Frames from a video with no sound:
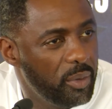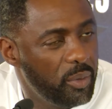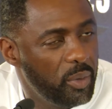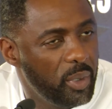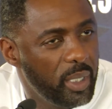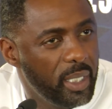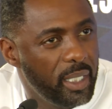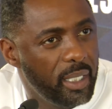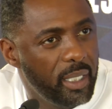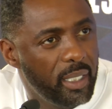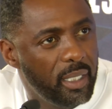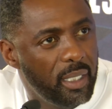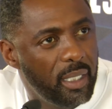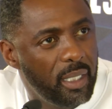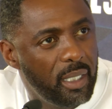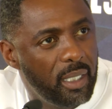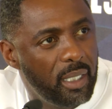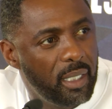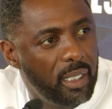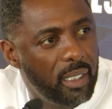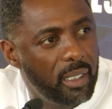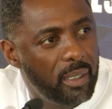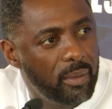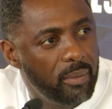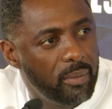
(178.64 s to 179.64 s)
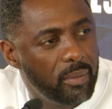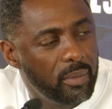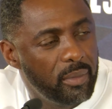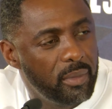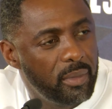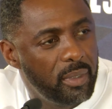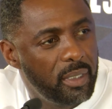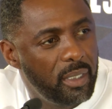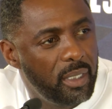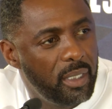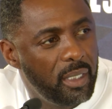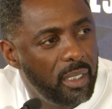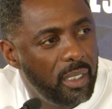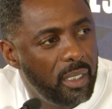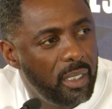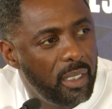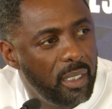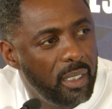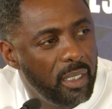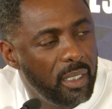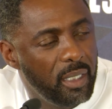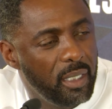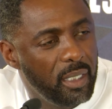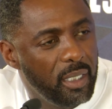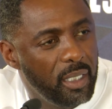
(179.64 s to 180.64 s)
where um,
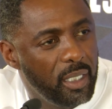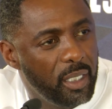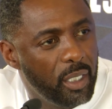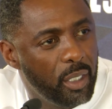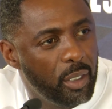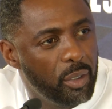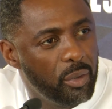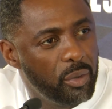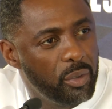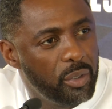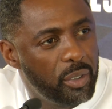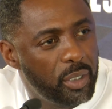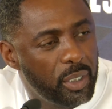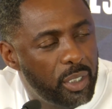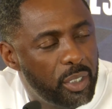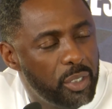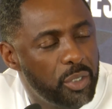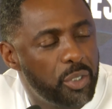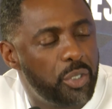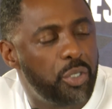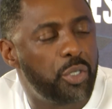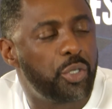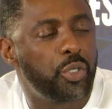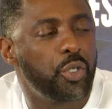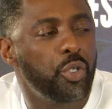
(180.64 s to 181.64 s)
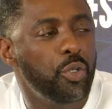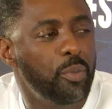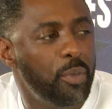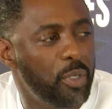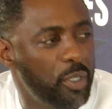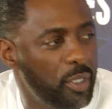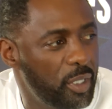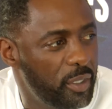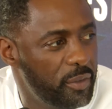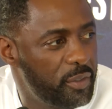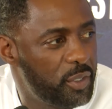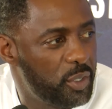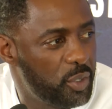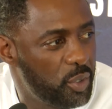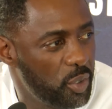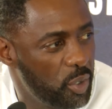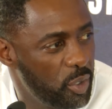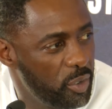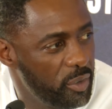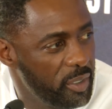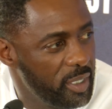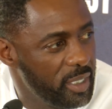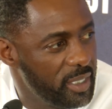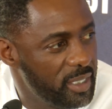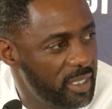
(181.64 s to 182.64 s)
you know, the consumer of
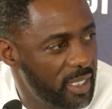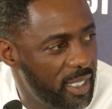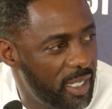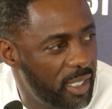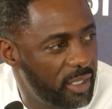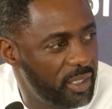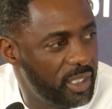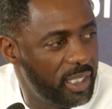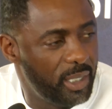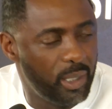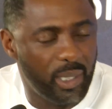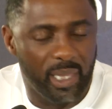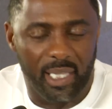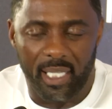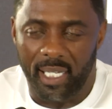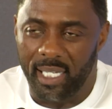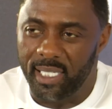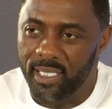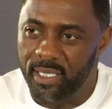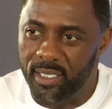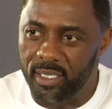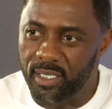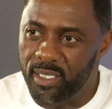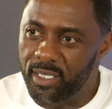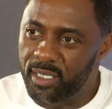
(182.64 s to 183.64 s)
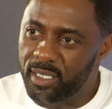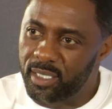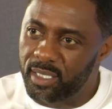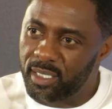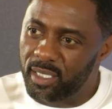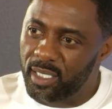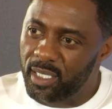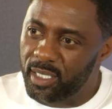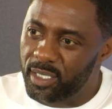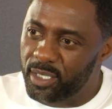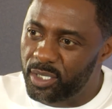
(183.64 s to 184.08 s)
stories now, the lens is